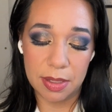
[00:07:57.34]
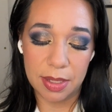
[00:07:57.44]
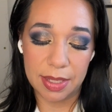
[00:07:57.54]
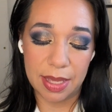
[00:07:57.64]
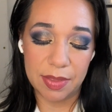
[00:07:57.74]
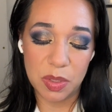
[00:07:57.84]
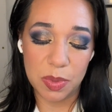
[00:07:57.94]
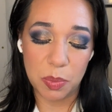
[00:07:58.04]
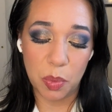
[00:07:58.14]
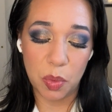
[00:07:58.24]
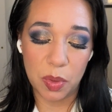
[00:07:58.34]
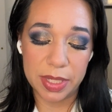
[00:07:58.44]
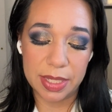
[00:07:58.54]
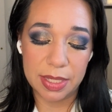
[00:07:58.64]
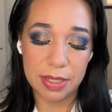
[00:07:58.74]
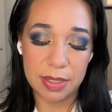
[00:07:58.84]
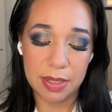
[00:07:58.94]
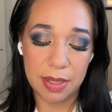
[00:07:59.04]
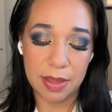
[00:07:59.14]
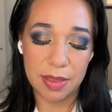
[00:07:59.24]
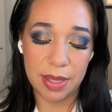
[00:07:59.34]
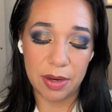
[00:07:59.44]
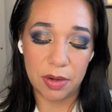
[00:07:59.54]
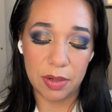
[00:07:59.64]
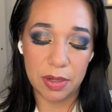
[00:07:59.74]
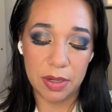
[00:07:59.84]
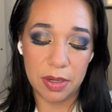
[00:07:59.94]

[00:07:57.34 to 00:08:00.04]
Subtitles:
Again, this was pre their